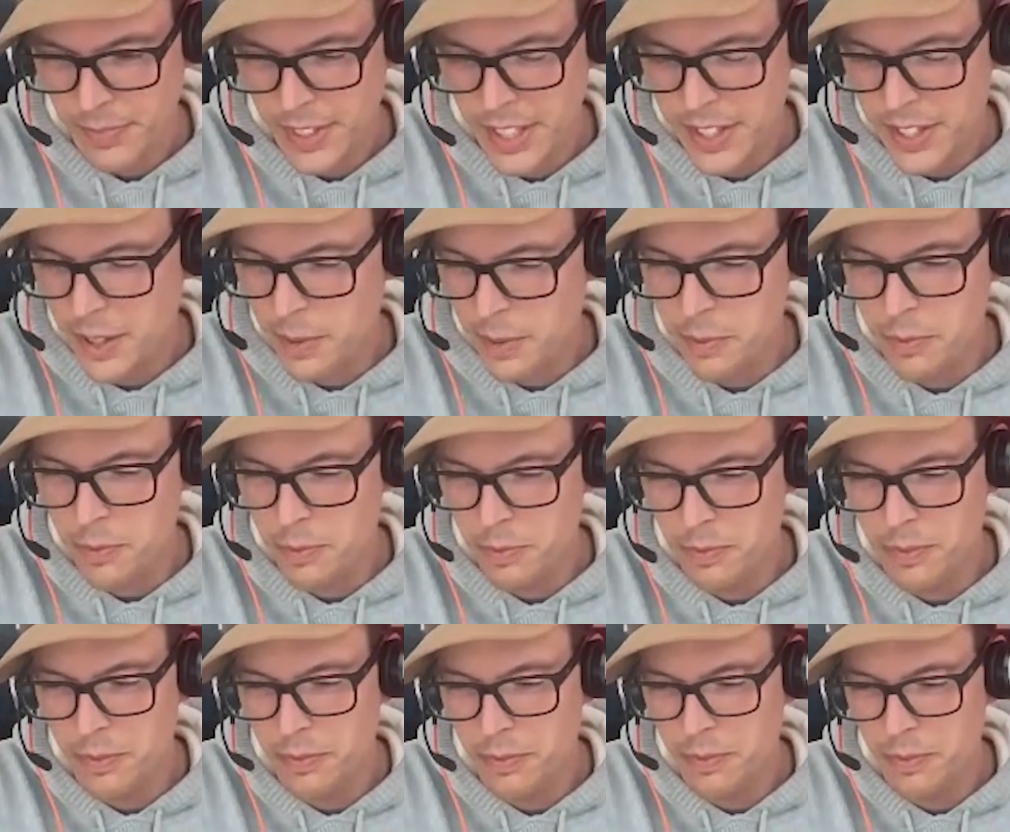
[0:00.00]
as I'm
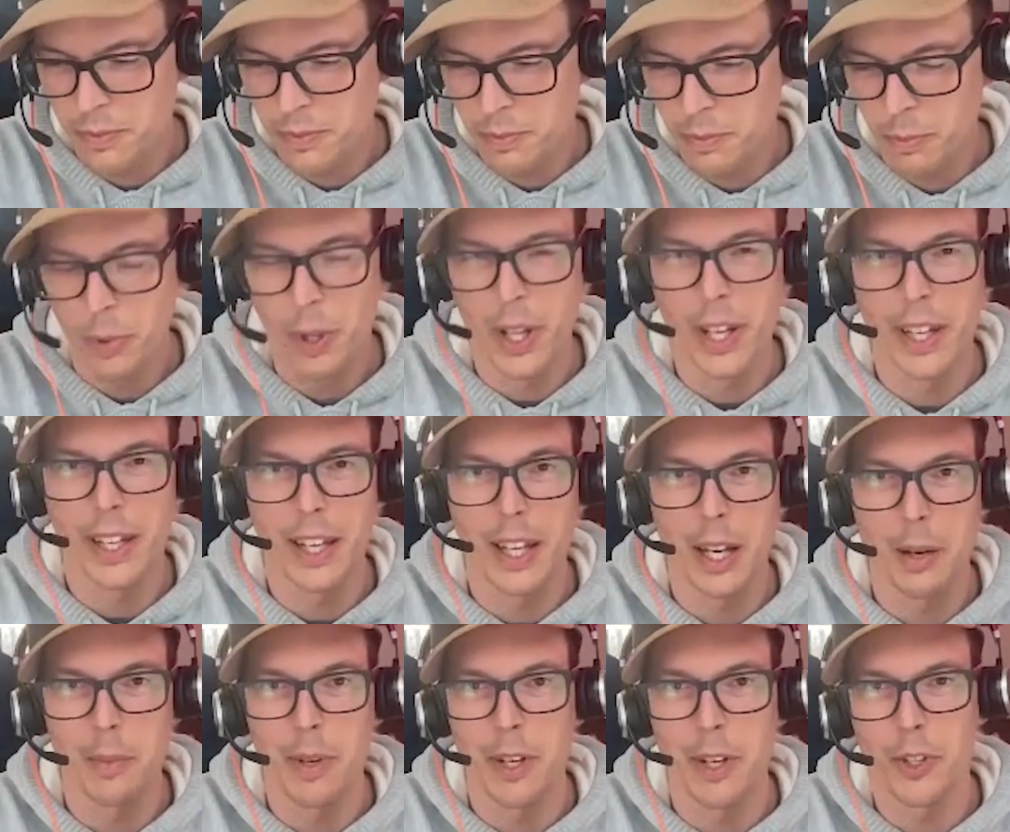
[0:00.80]

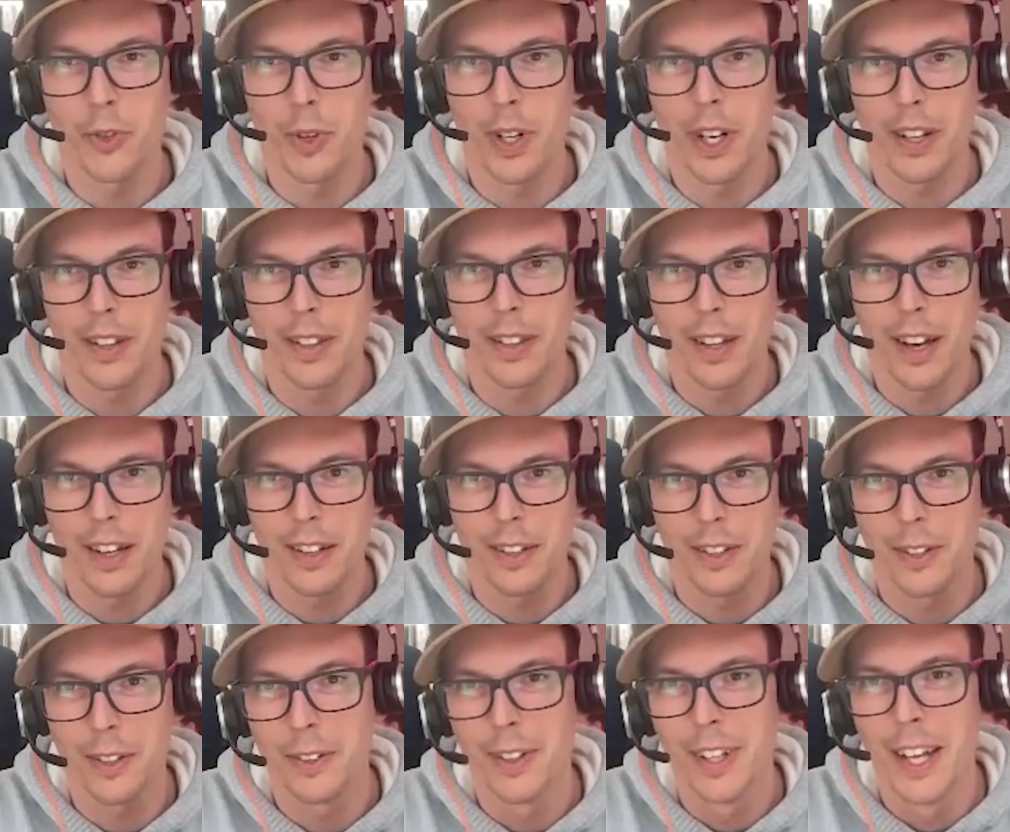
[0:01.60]
blanking on my train of
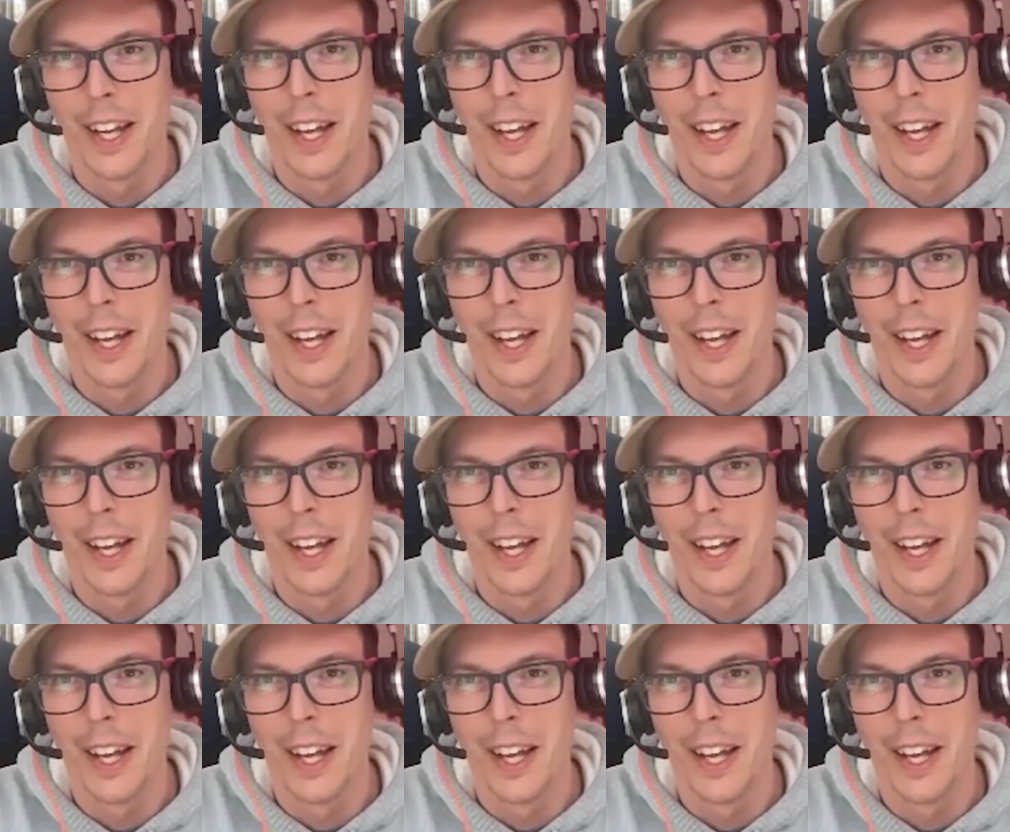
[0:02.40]
thought here,